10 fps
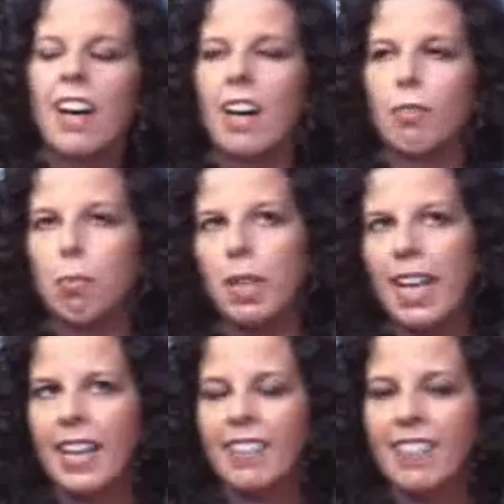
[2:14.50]
of
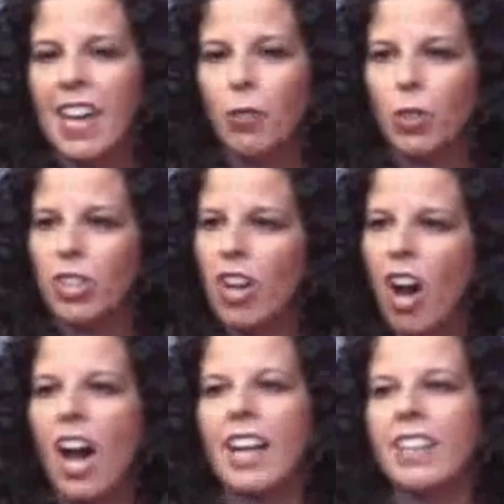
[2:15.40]
plays that were
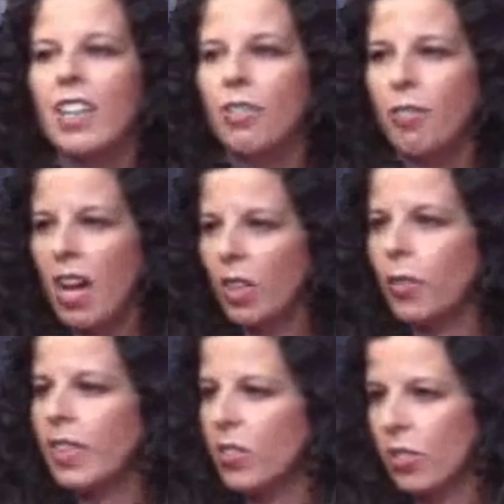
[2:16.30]
not
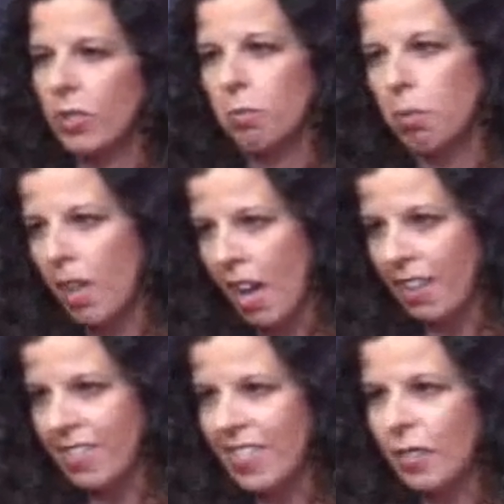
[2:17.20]
following certain
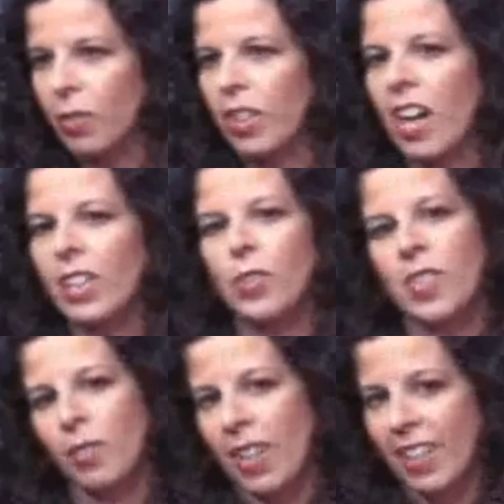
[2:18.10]
plots. They were not
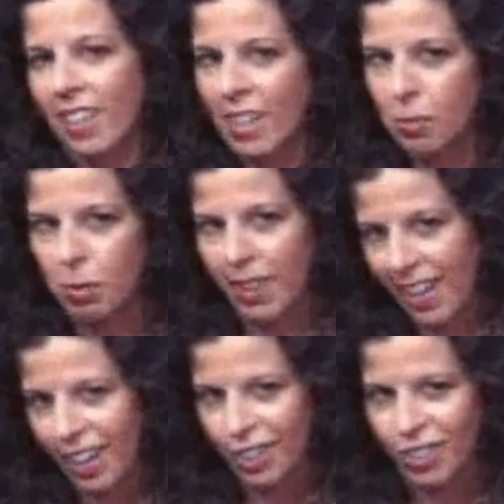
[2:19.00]
using recognizable
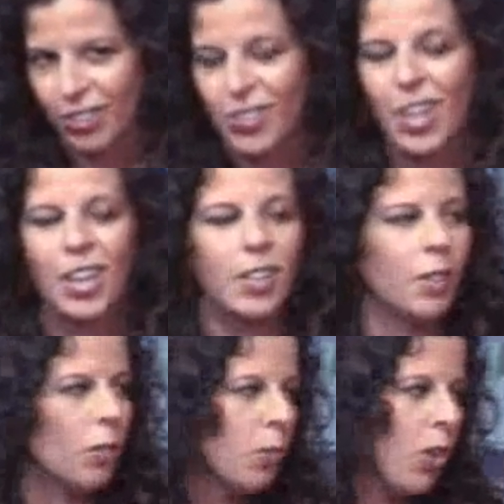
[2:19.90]
characters.
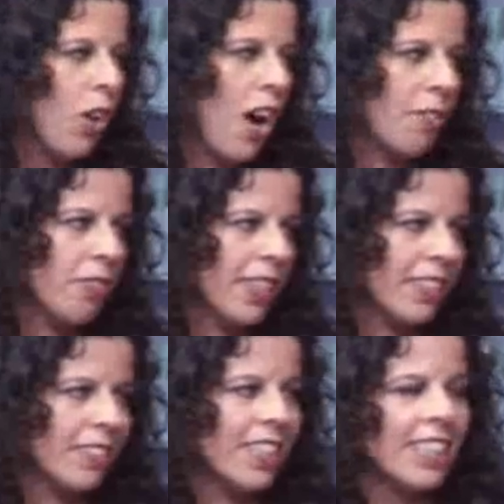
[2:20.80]
They were more often
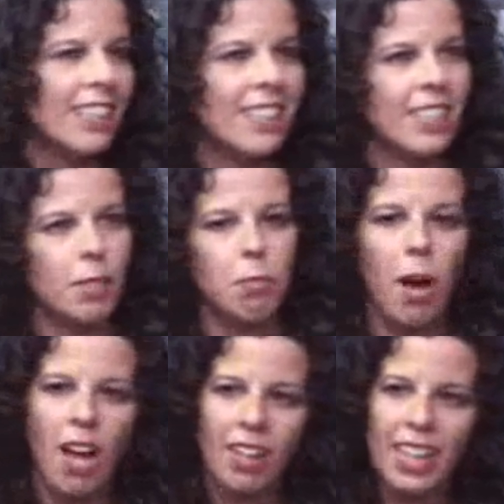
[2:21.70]

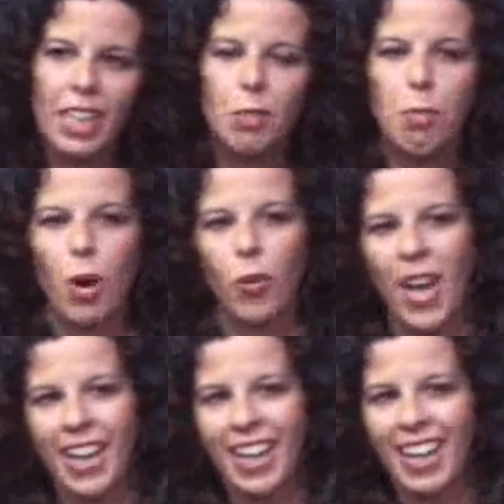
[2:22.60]
symbolic,
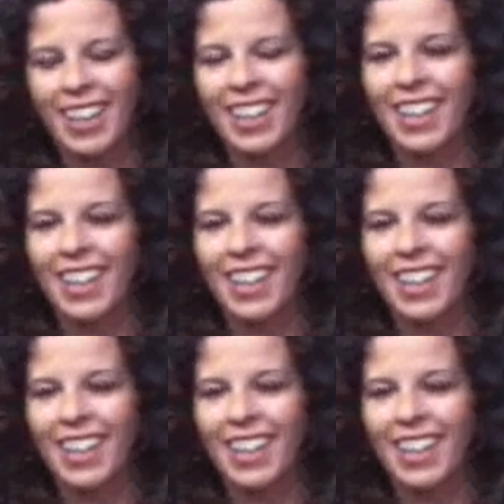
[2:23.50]
poetic.